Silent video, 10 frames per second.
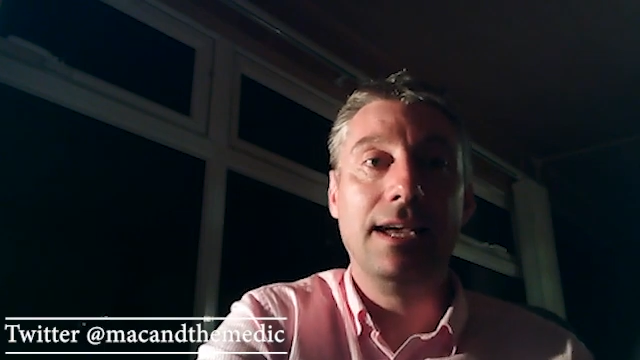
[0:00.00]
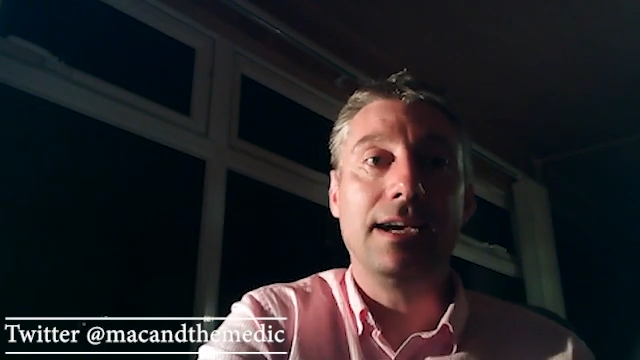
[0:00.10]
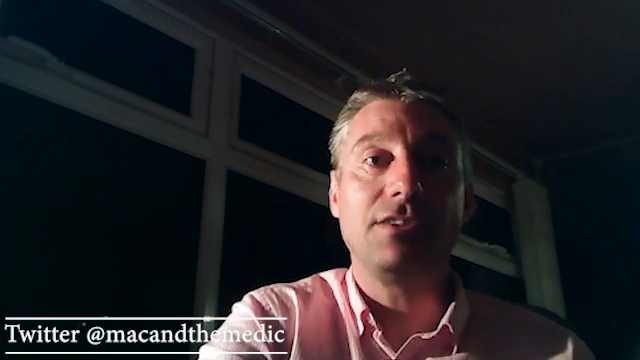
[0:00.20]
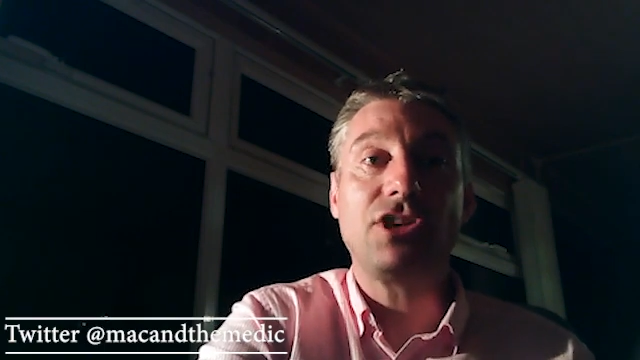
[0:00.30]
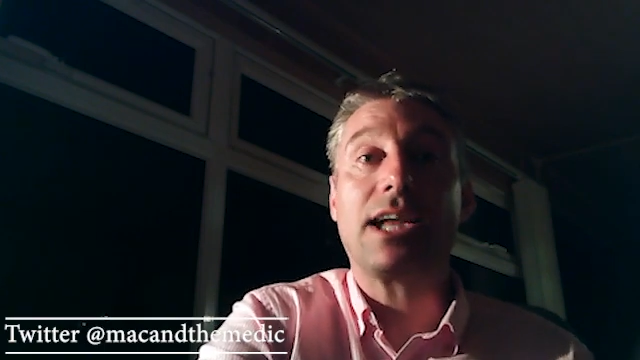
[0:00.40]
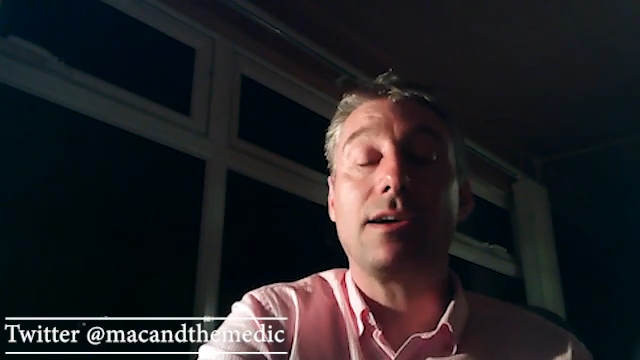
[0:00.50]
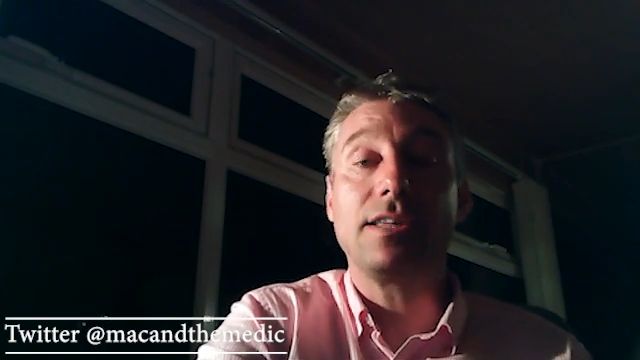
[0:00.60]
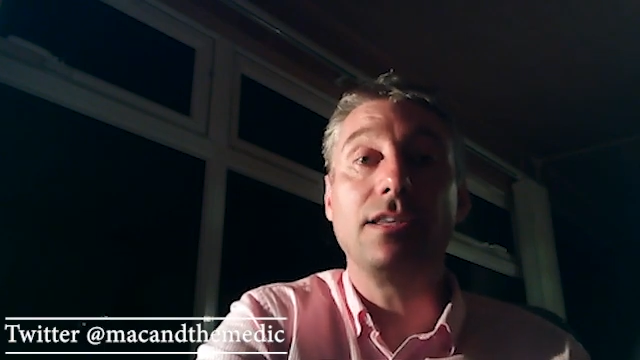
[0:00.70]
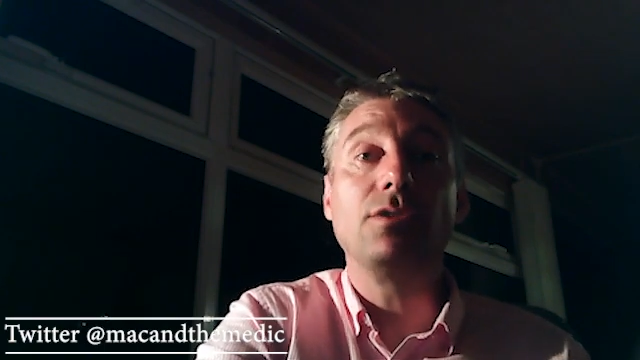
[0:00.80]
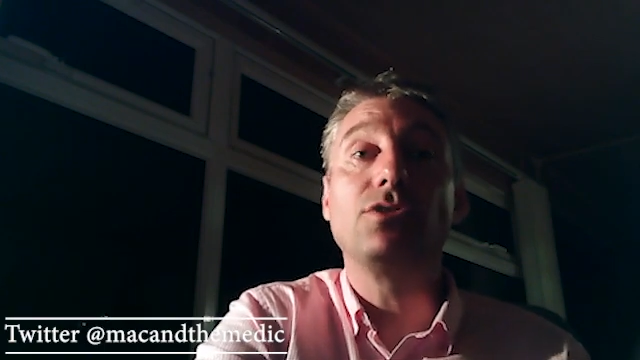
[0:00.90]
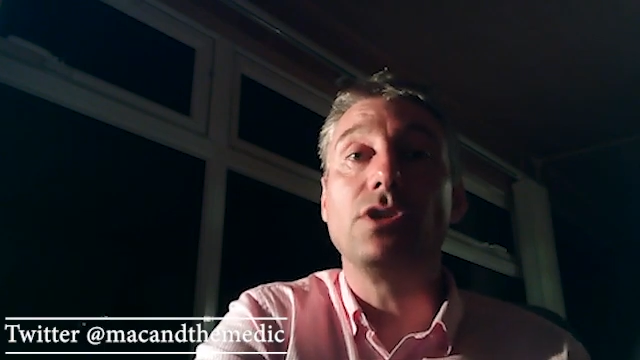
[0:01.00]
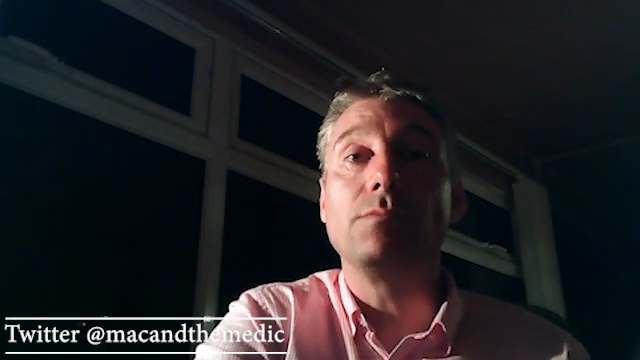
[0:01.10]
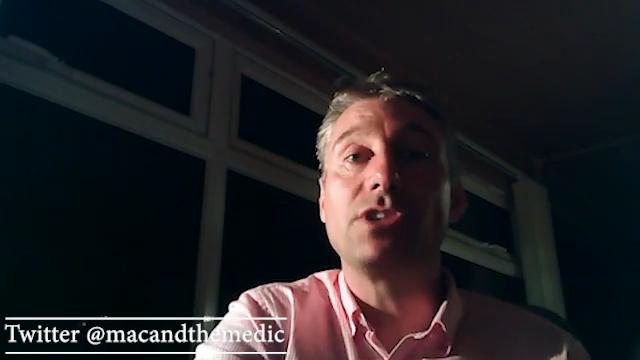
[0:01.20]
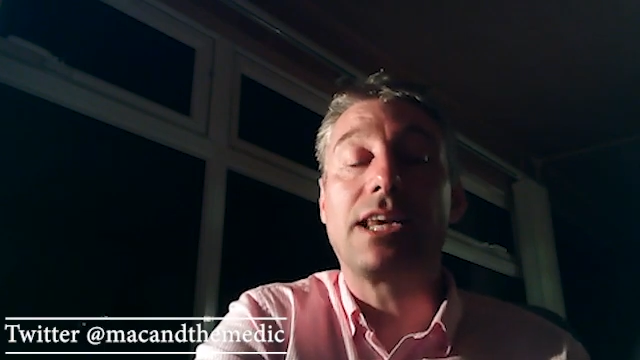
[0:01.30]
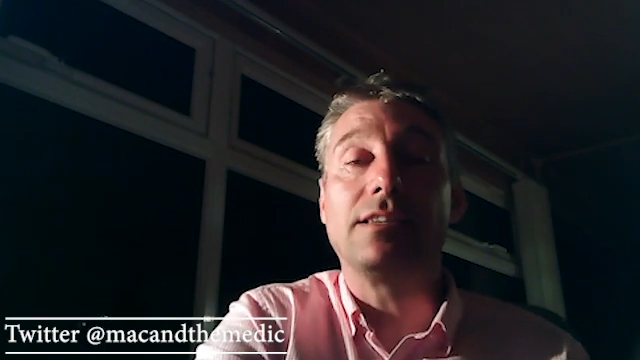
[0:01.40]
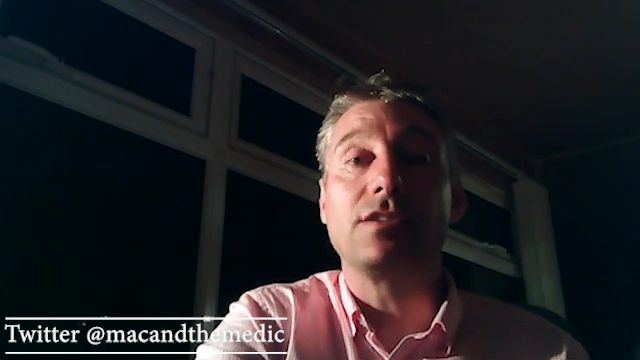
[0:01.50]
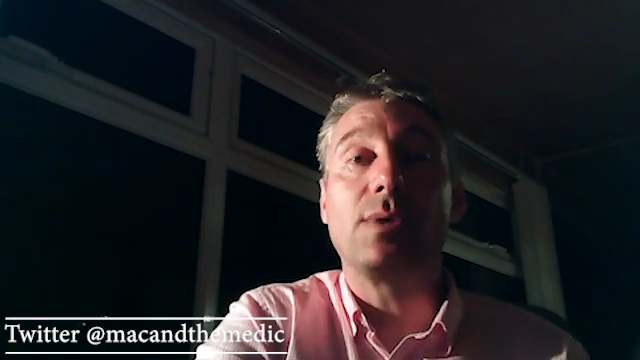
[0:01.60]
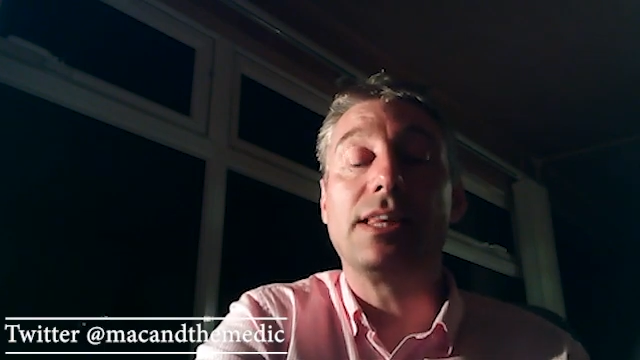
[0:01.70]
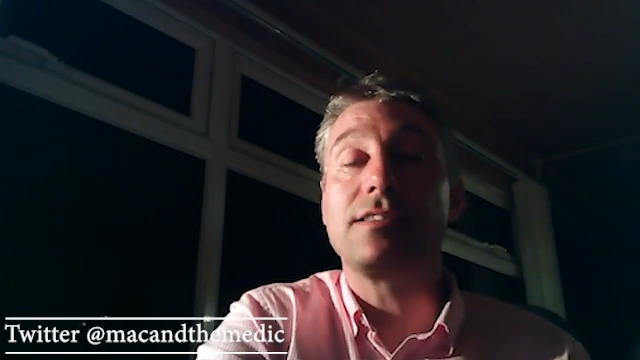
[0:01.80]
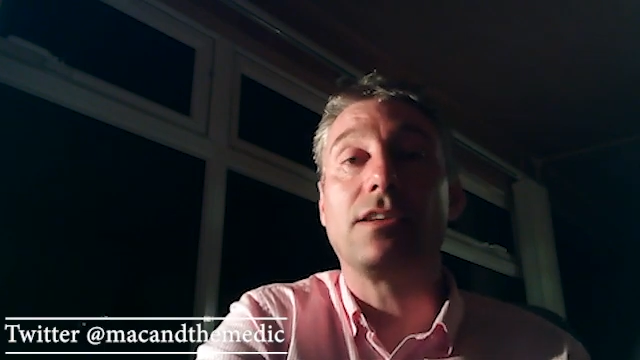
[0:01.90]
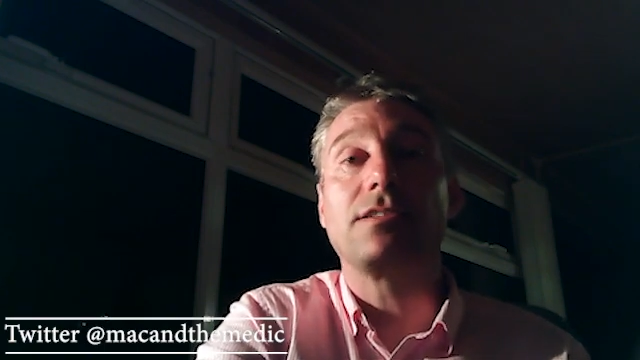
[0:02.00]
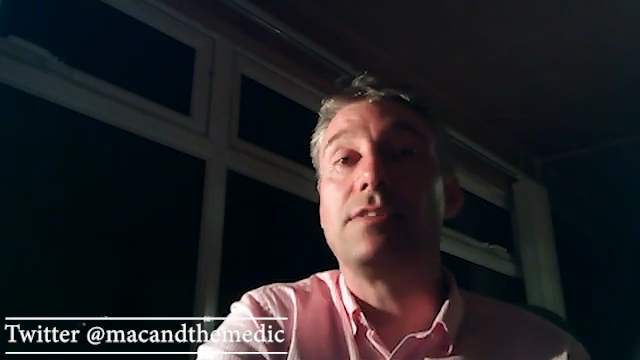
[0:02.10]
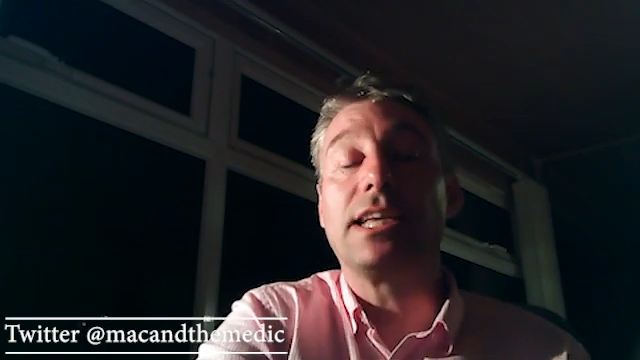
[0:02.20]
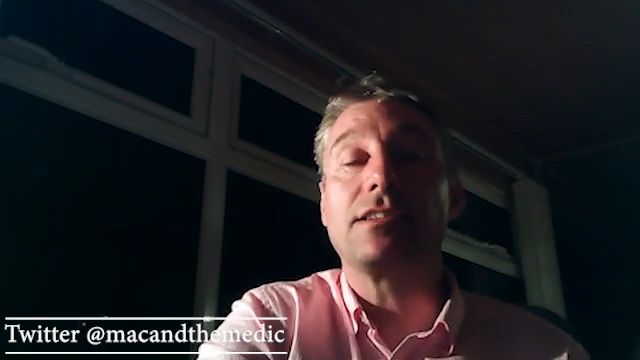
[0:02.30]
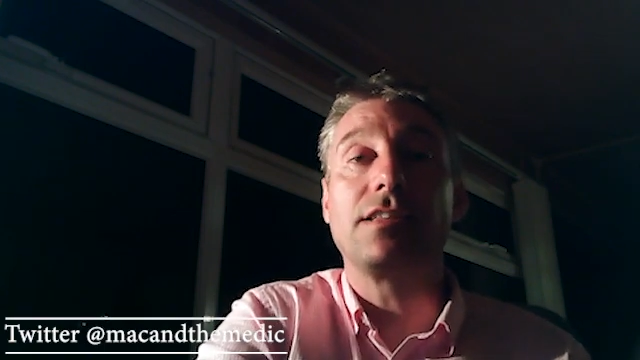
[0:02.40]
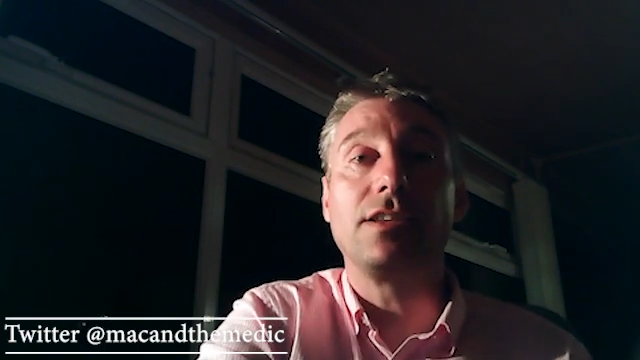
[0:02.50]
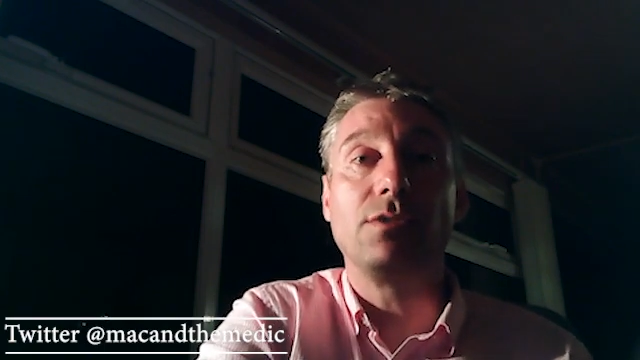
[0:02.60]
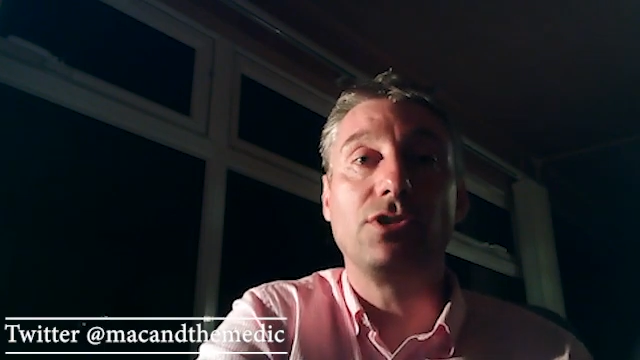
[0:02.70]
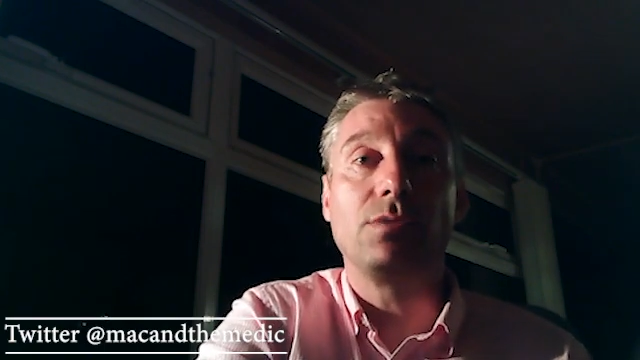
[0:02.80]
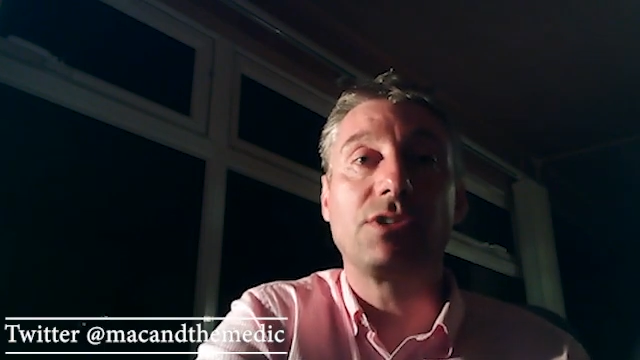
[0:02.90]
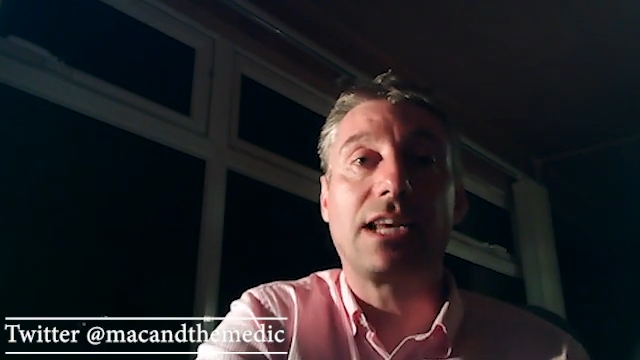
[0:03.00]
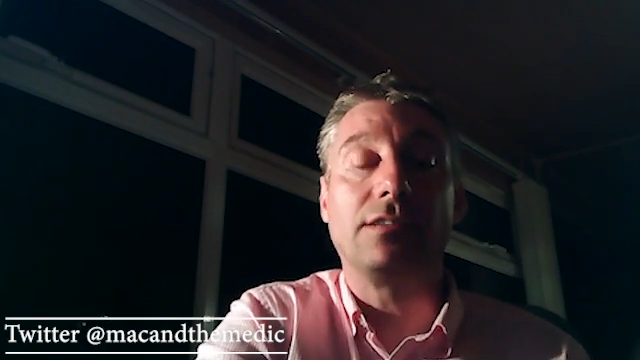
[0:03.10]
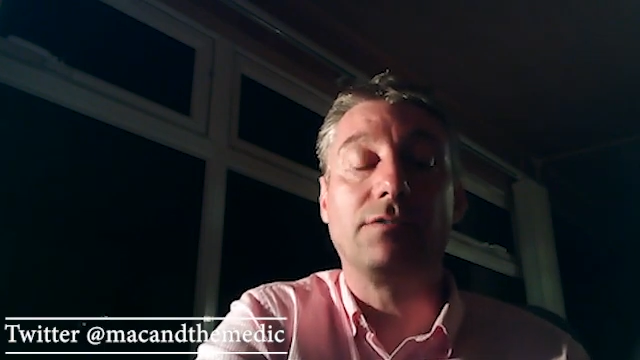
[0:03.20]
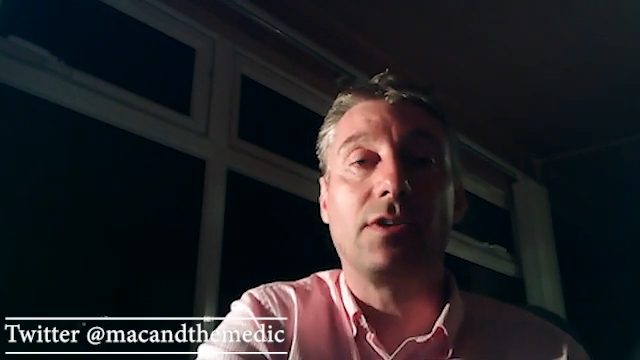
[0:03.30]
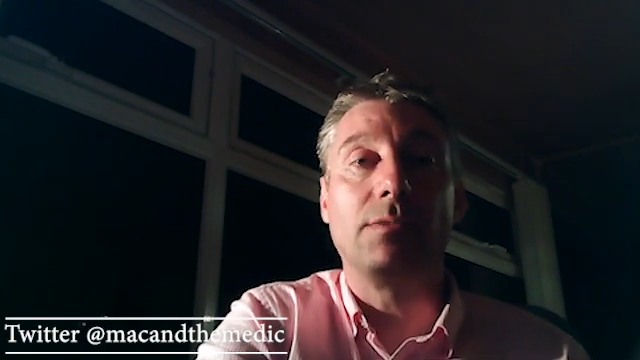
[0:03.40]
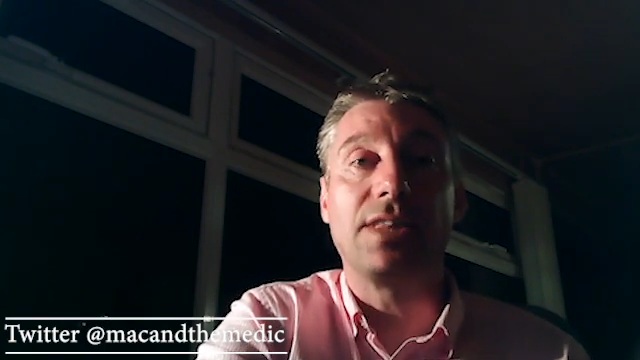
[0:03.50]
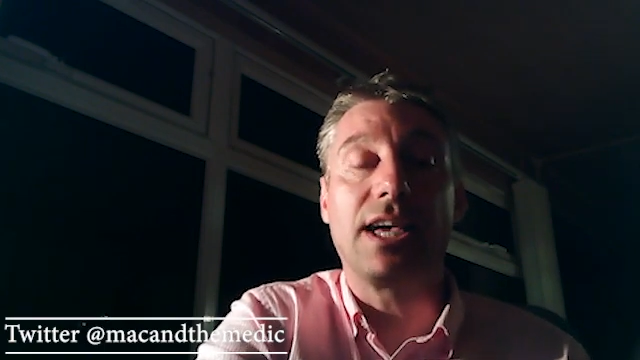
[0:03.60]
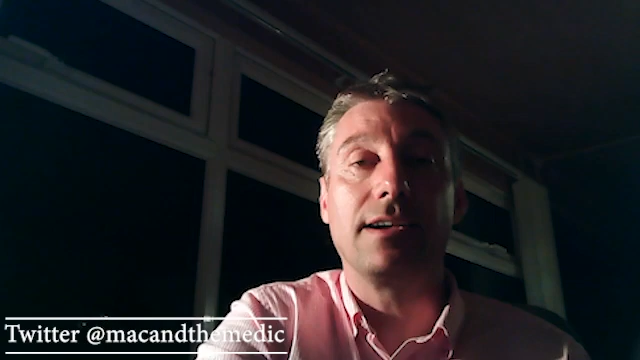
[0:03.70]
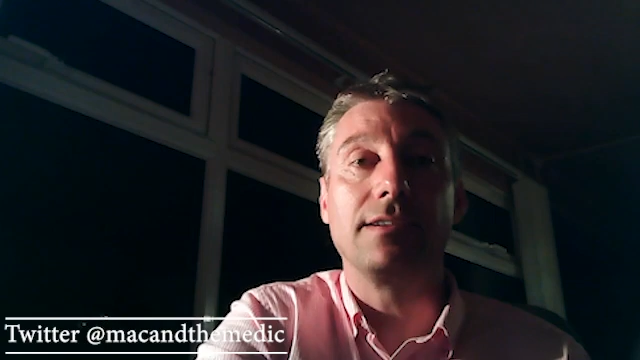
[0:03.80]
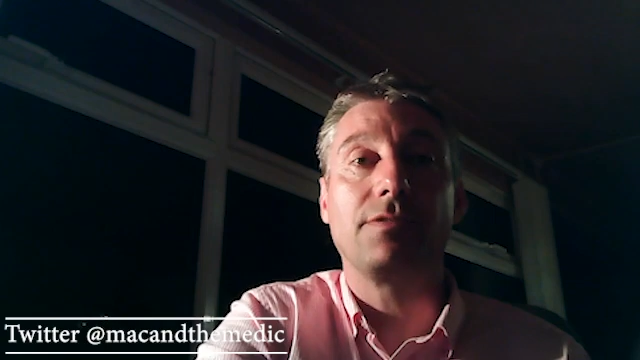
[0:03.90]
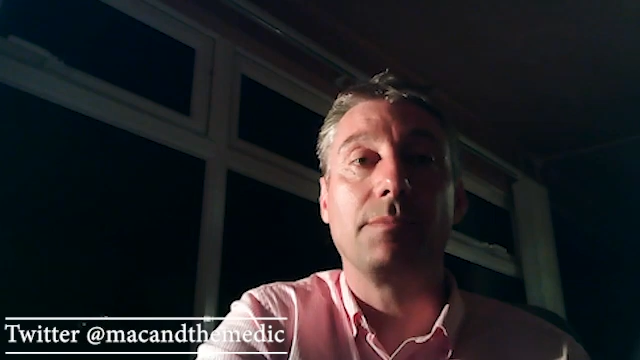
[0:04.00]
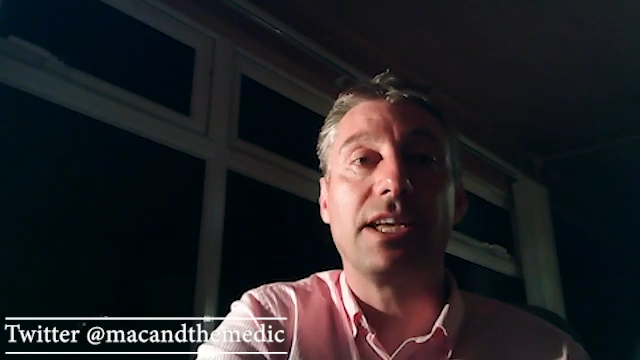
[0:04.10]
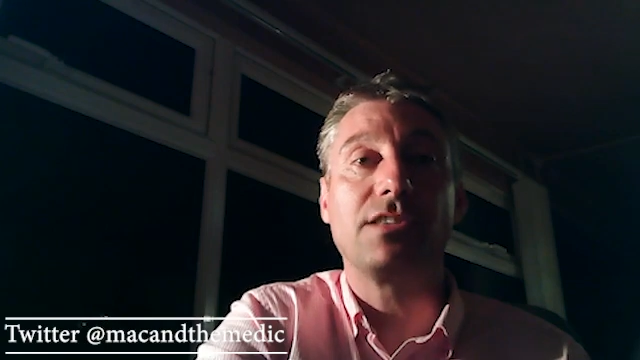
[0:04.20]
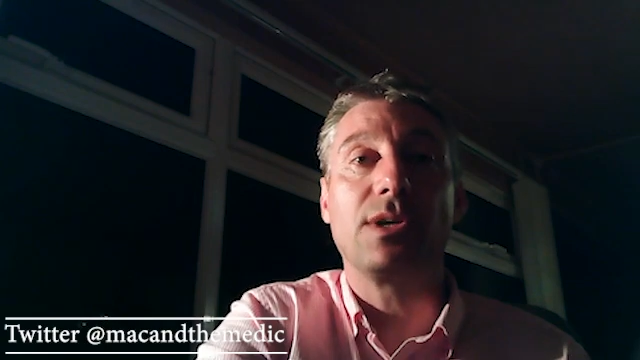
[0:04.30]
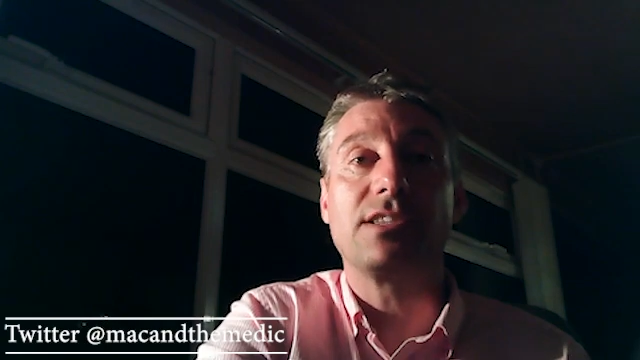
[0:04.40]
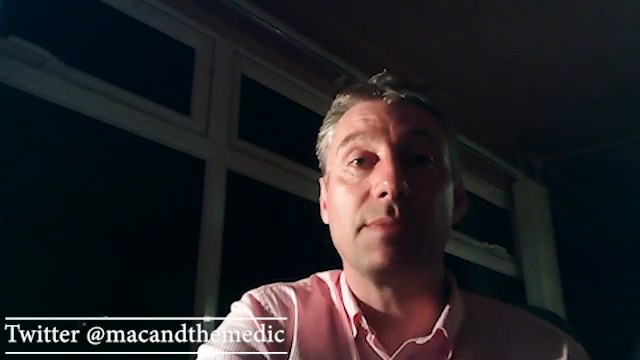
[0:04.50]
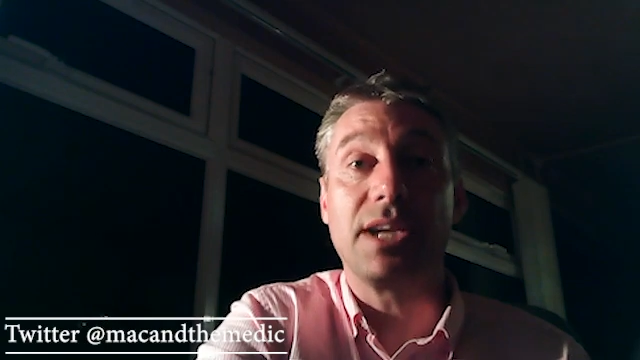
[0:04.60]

and check out their YouTube channel as well. There's lots of links to the YouTube channel from their from their Twitter,